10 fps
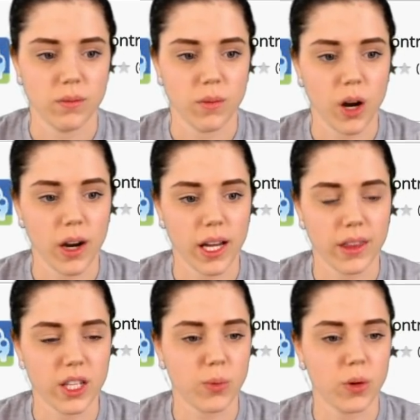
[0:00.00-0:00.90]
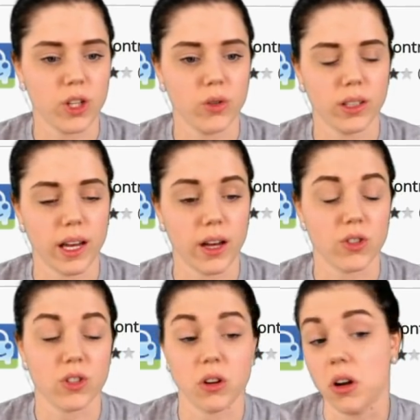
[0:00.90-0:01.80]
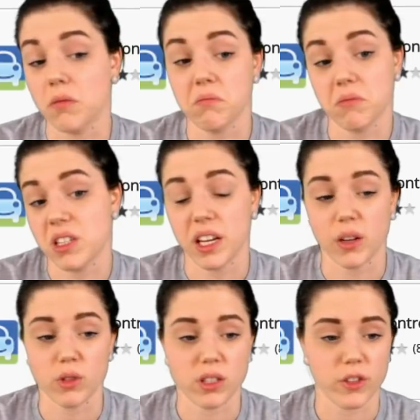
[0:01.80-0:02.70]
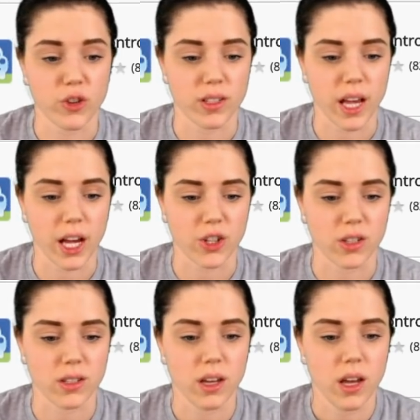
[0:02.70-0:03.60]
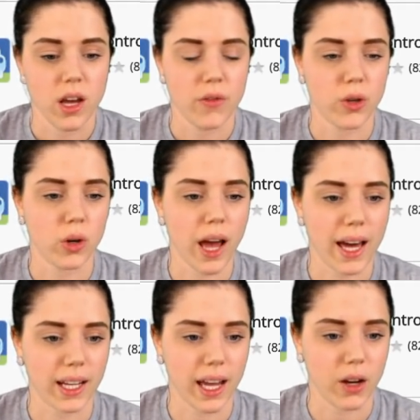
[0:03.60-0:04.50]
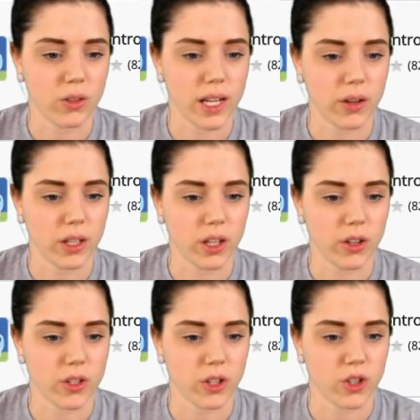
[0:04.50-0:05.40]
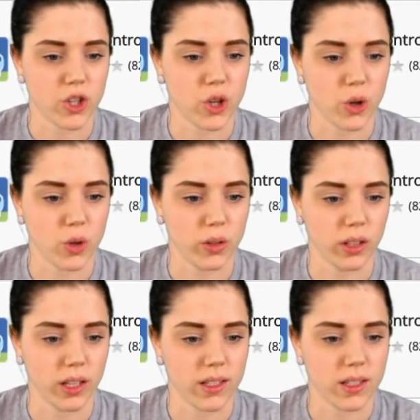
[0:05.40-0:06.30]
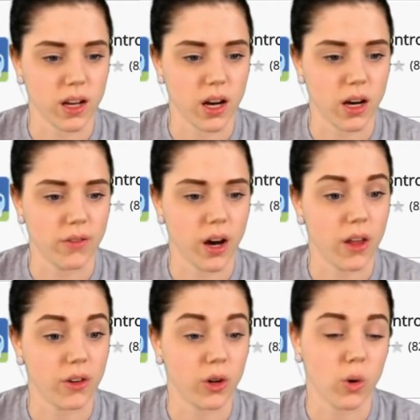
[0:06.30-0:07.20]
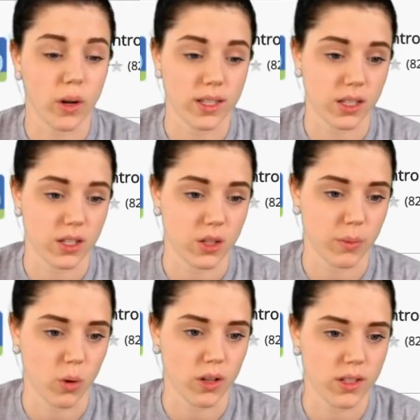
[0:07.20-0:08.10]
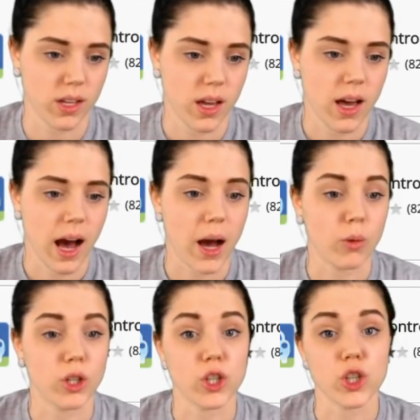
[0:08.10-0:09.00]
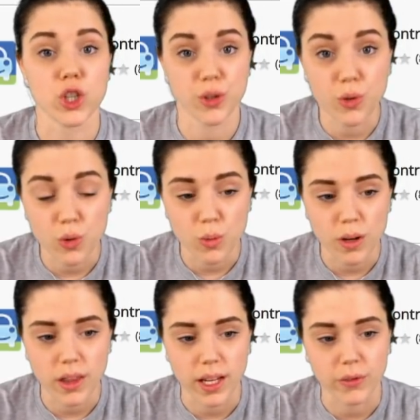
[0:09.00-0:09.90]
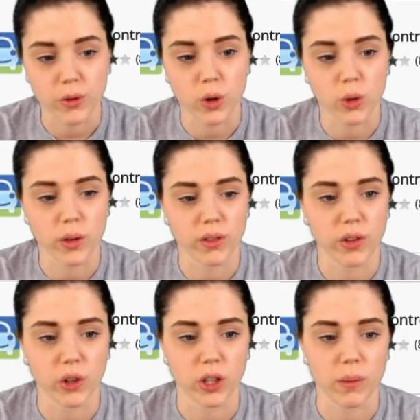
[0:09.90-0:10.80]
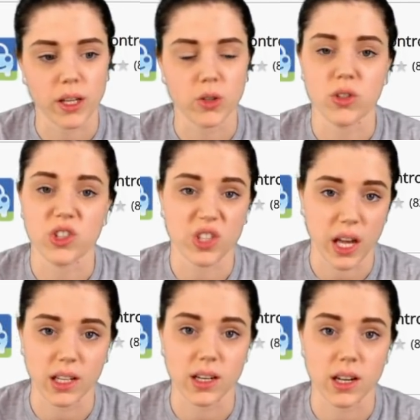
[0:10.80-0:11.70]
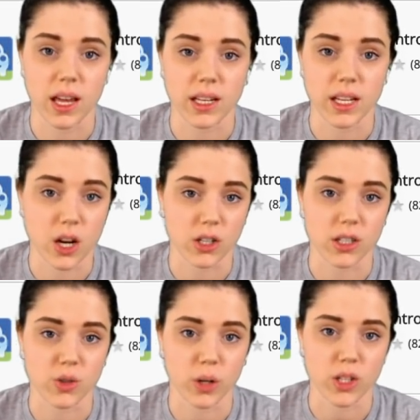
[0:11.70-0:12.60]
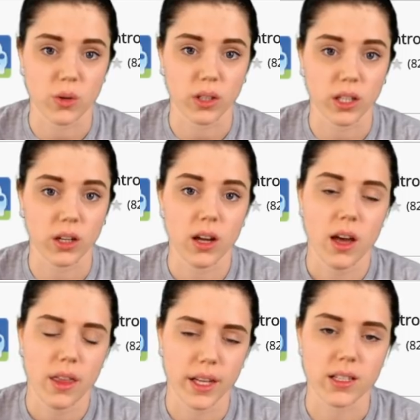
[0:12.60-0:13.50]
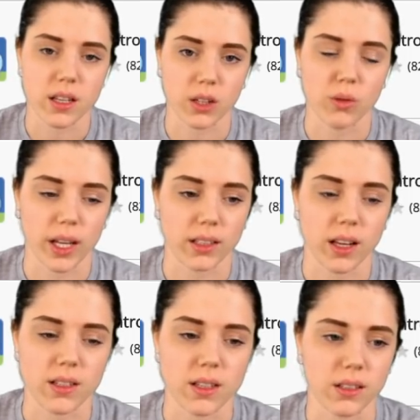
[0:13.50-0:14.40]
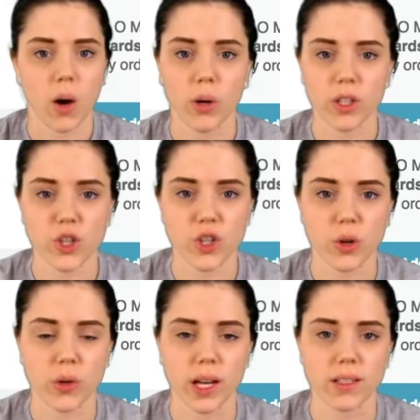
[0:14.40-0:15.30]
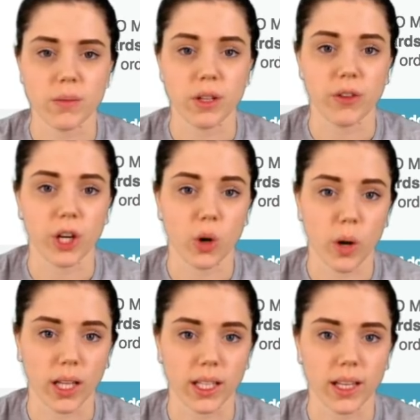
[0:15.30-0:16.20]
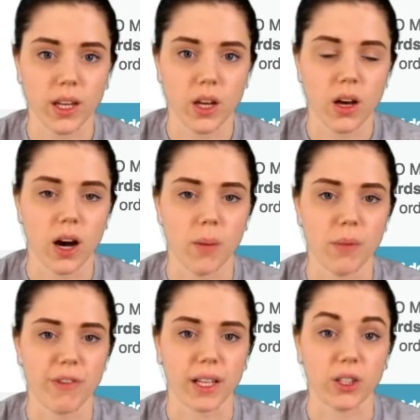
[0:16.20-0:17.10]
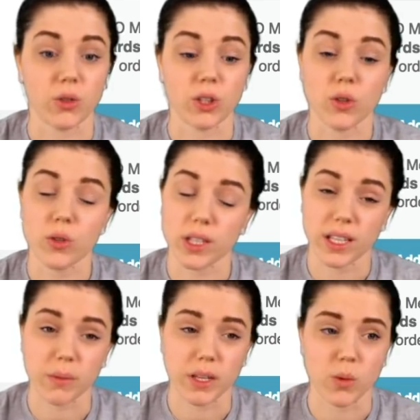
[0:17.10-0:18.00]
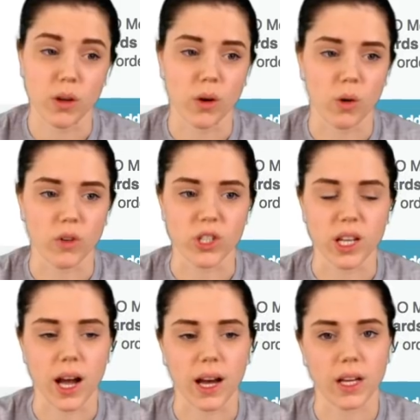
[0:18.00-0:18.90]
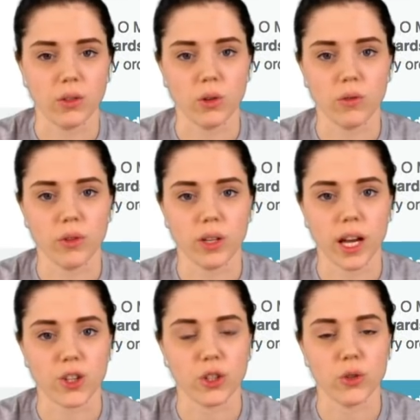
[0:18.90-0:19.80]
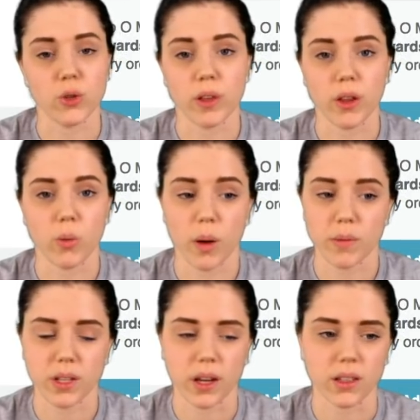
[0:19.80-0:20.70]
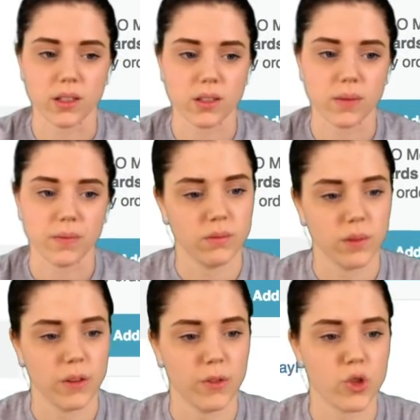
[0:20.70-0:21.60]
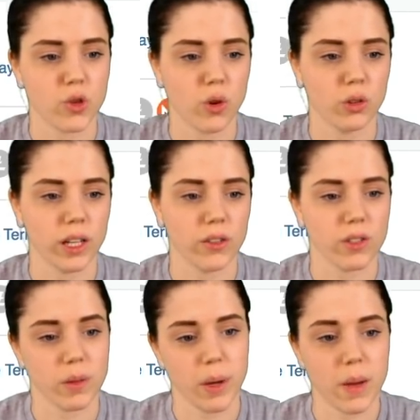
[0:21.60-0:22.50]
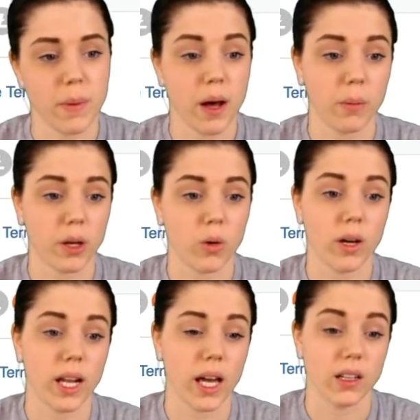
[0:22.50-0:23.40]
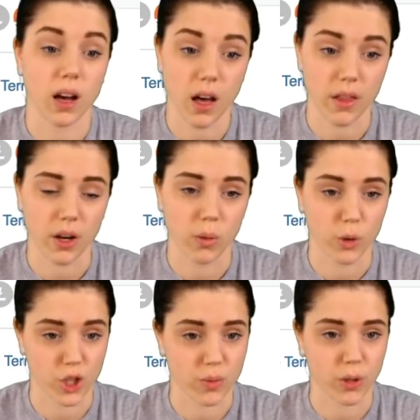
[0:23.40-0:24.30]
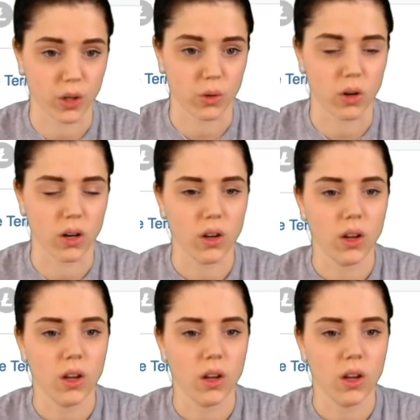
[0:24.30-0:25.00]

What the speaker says: All right, at this point, you can now start sending and receiving transactions. If you go to add account down here, it's going to show you a list of other coins that it supports. I would assume that if you go to Ethereum and you send an ERC20 token here, that it's going to recognize it. I wanted to show you guys something very quickly, the fact that you can use the KeepKey with Overstock. I don't know if you can actually use it with other websites. If you scroll down, you'll see PayPal, Bitcoin, and other, which is pretty cool.